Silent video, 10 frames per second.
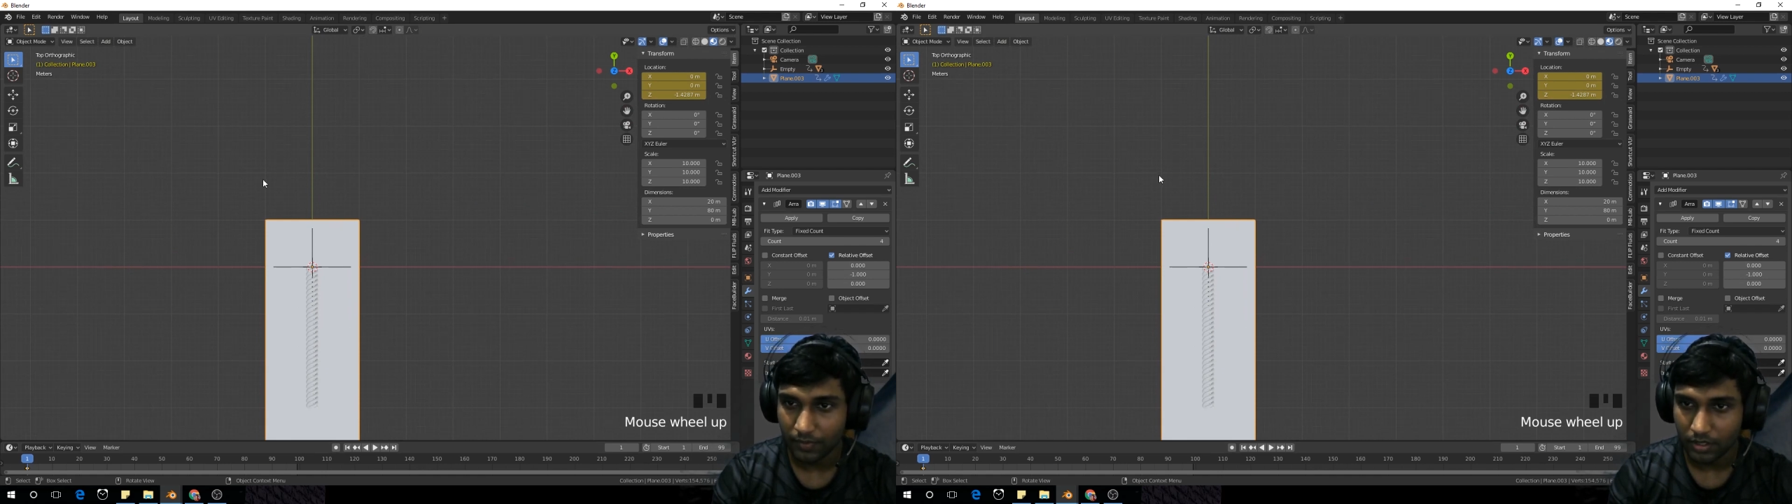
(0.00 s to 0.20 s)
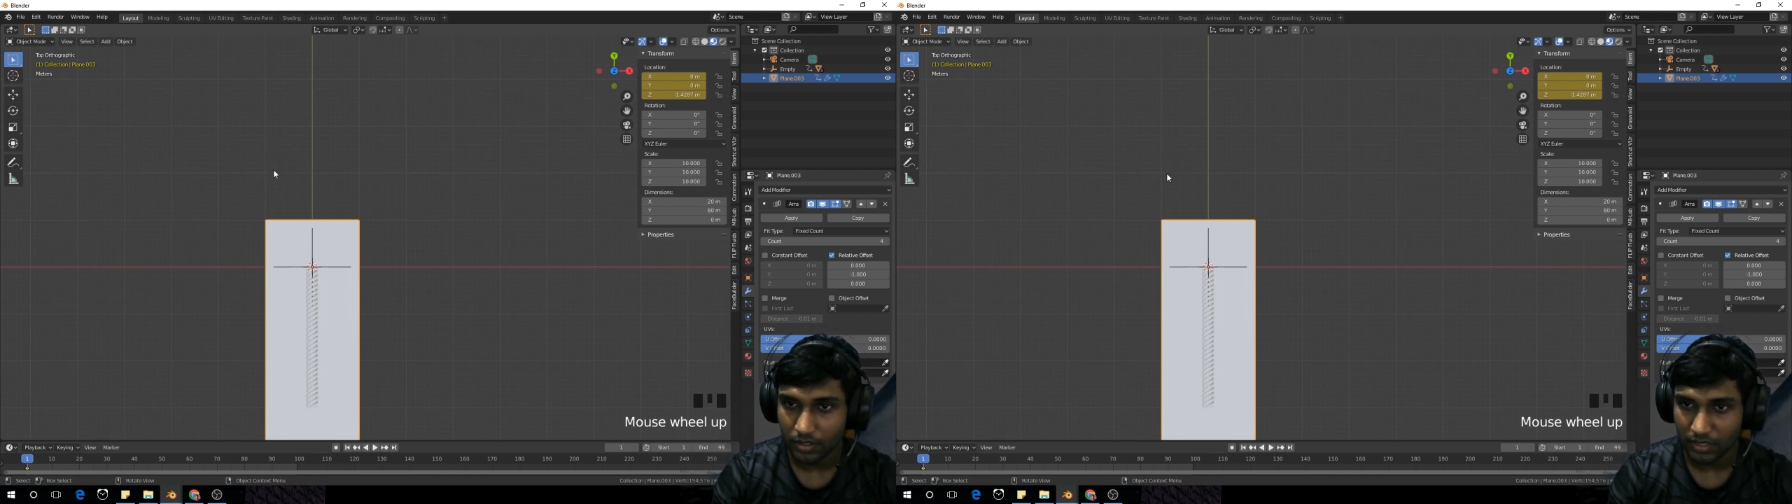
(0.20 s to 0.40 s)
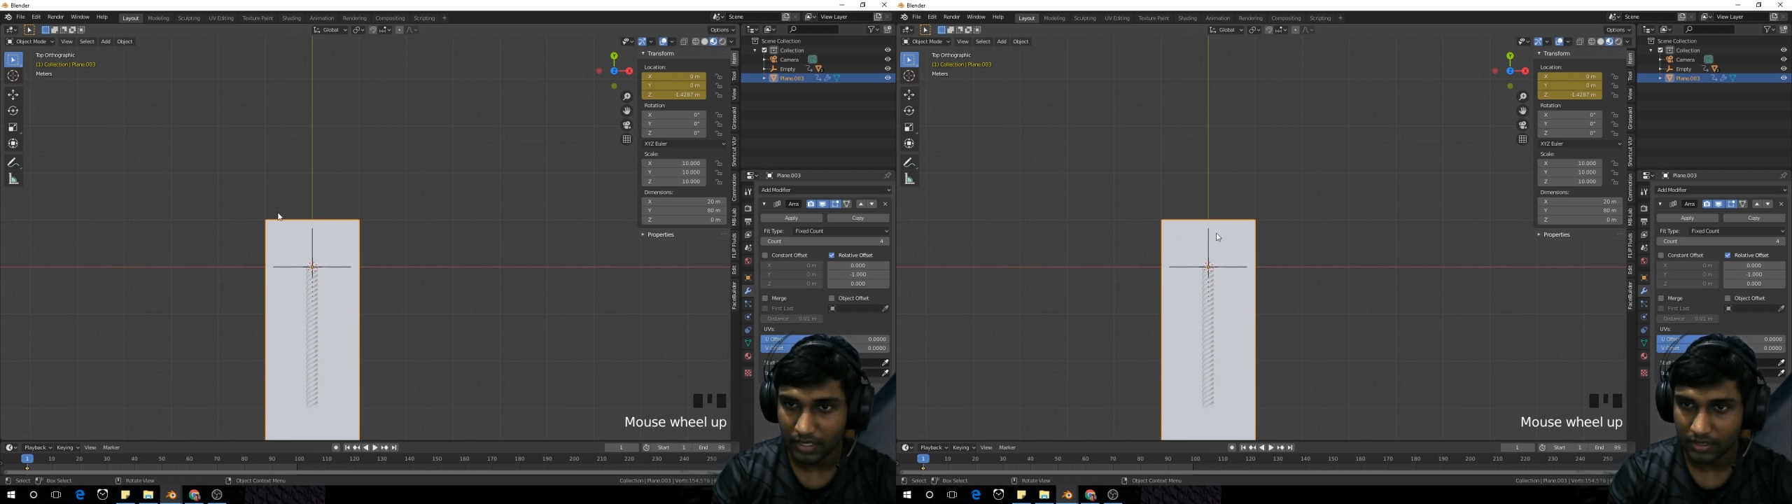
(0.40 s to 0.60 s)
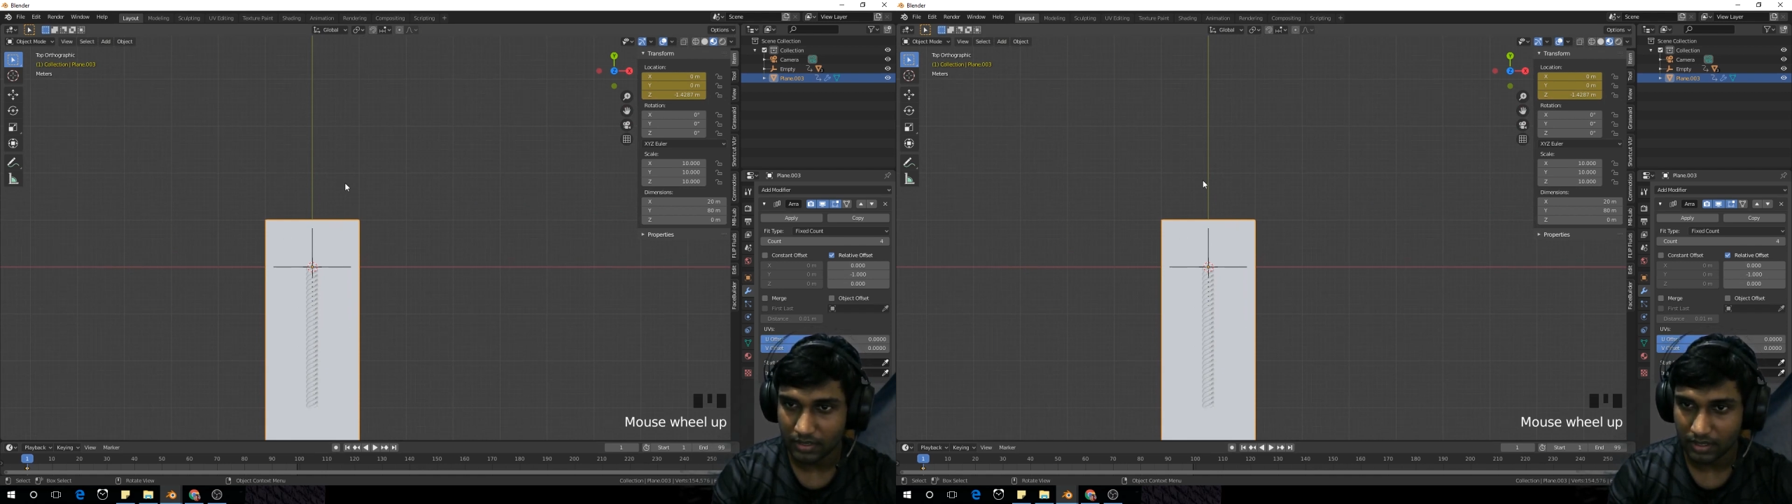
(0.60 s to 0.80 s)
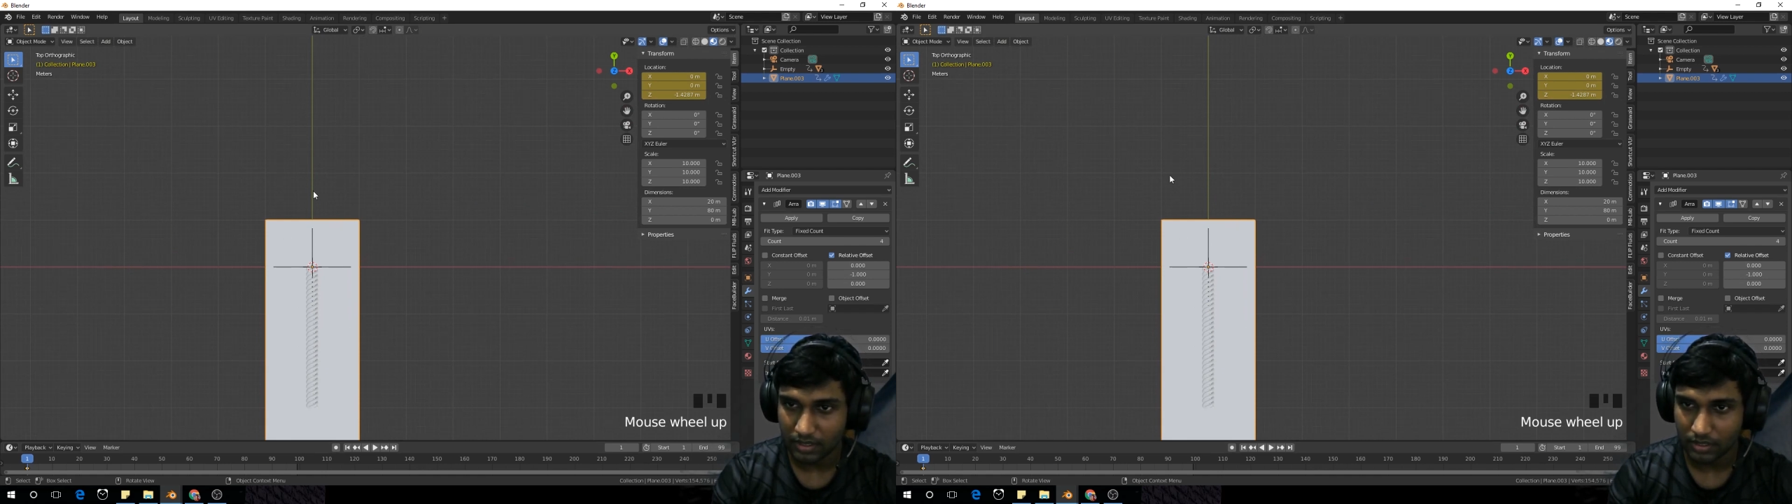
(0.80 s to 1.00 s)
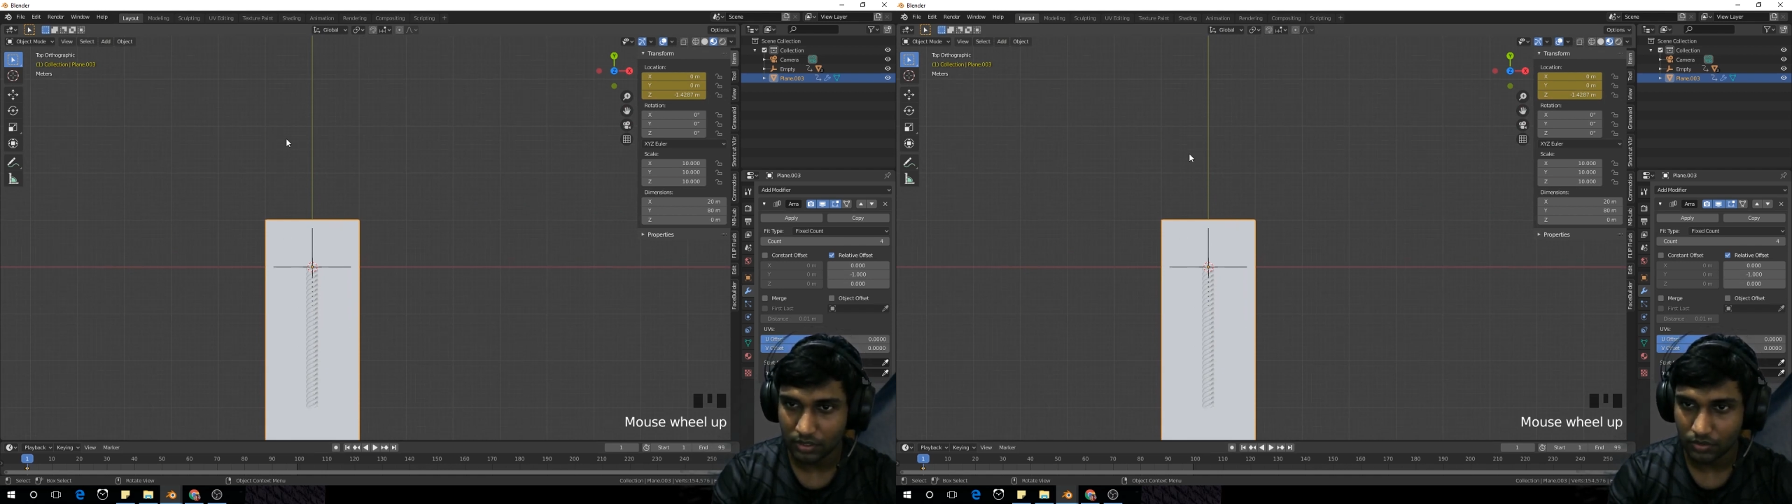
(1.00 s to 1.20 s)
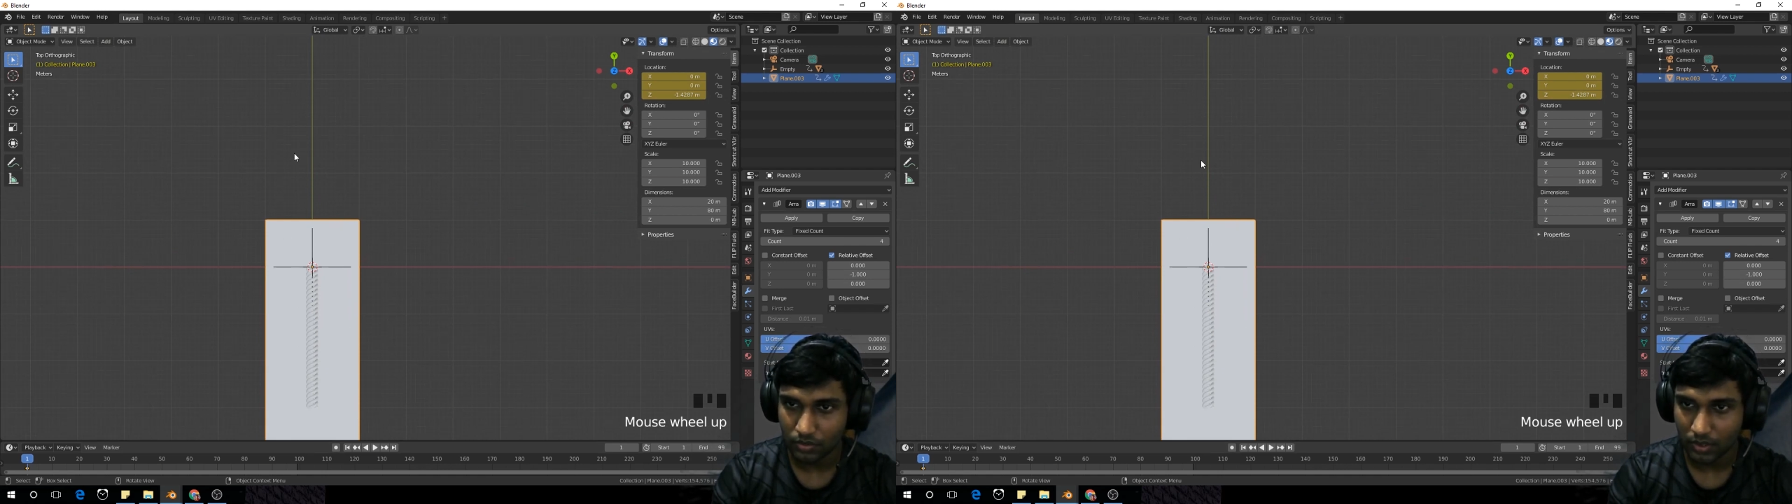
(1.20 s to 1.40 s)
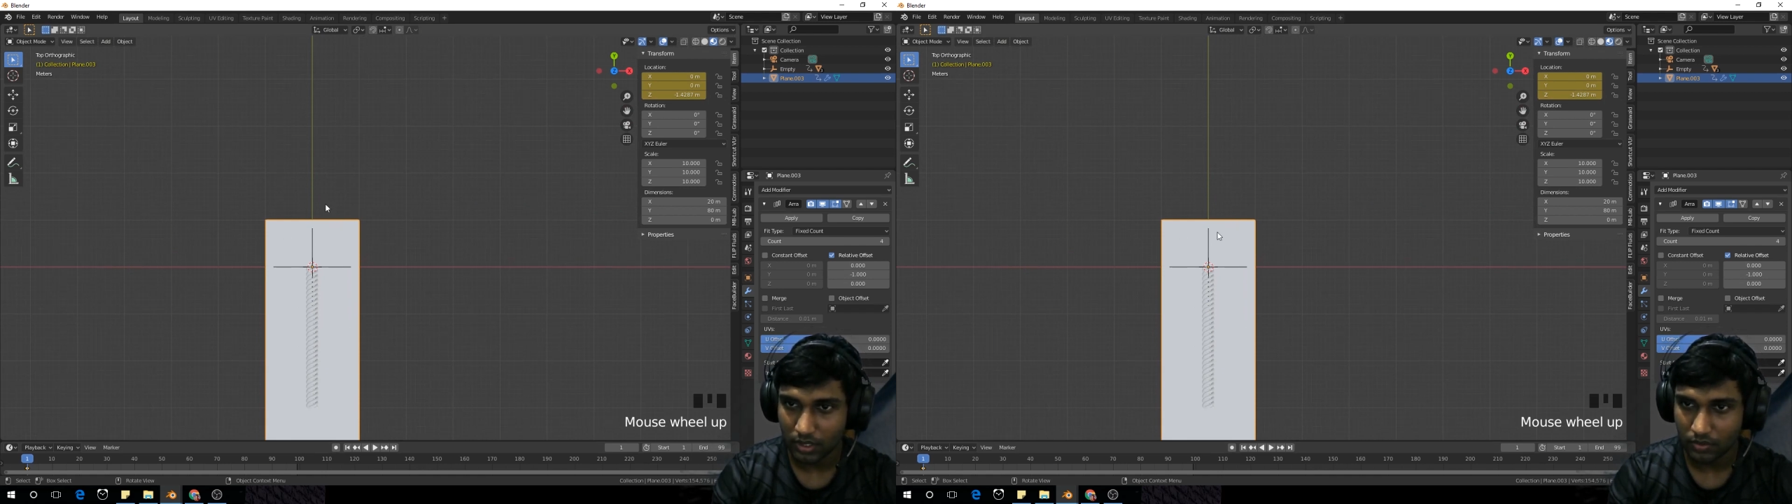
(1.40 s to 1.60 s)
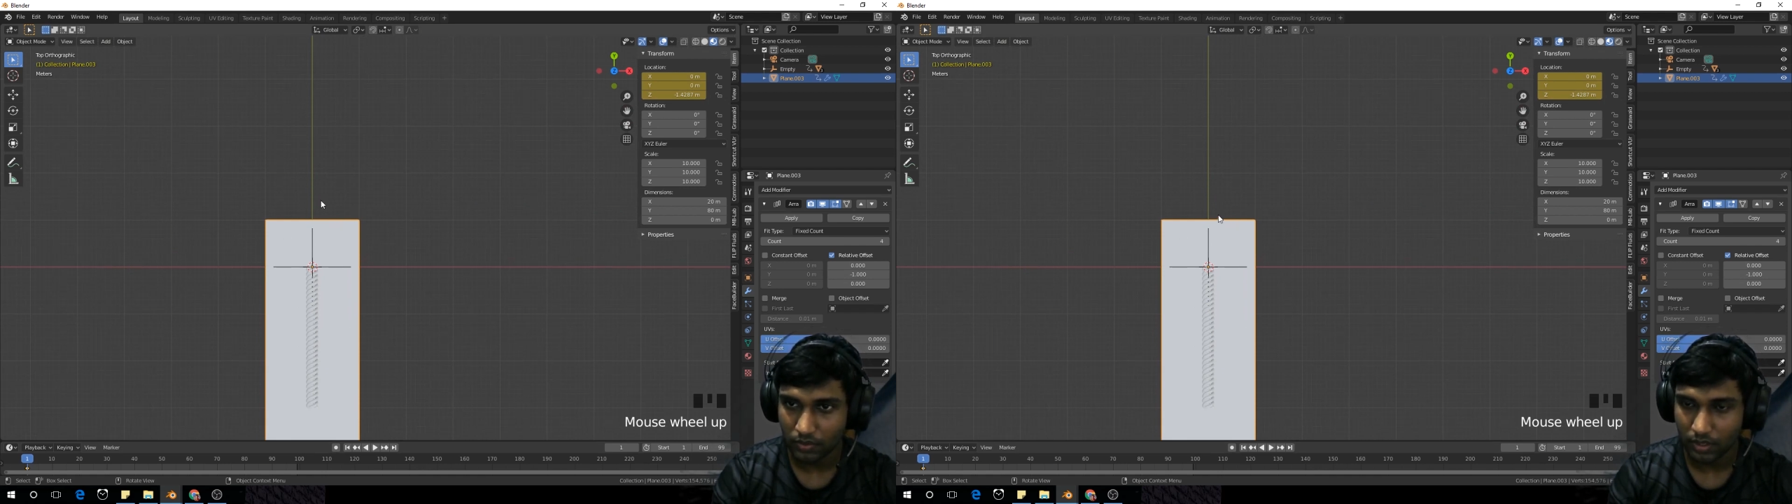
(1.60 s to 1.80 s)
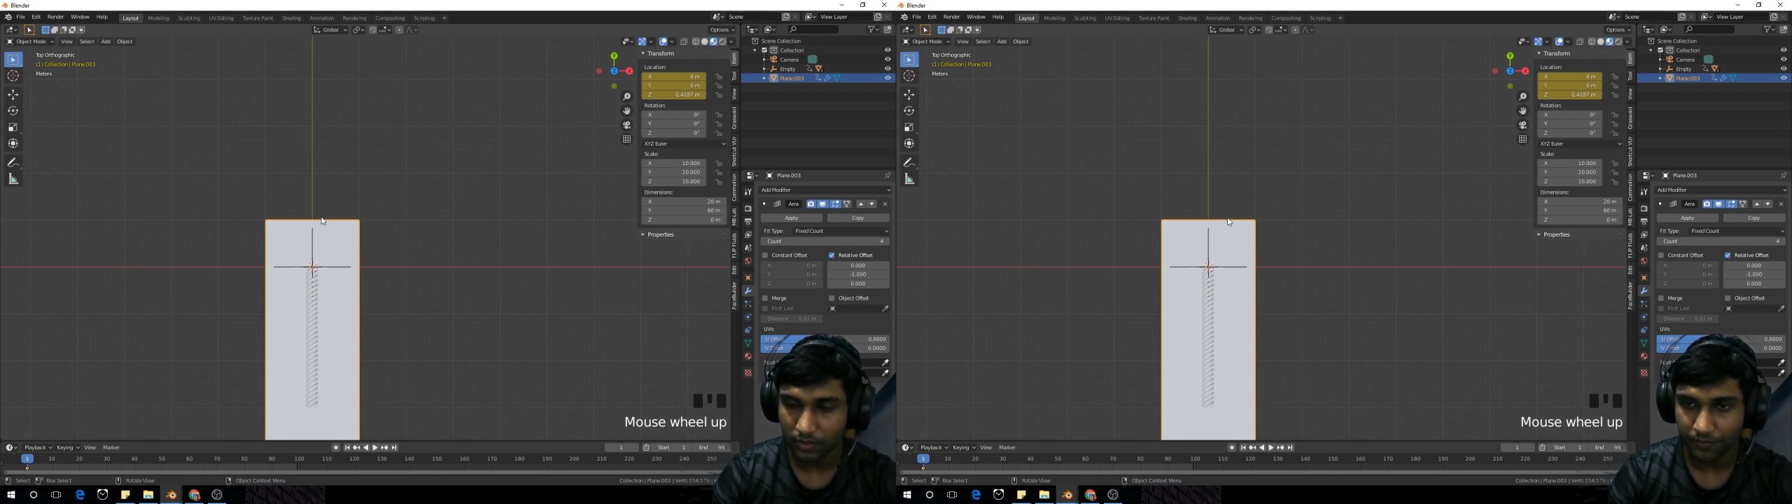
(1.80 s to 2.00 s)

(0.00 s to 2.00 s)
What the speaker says: so you guys can see these 2 squares over here.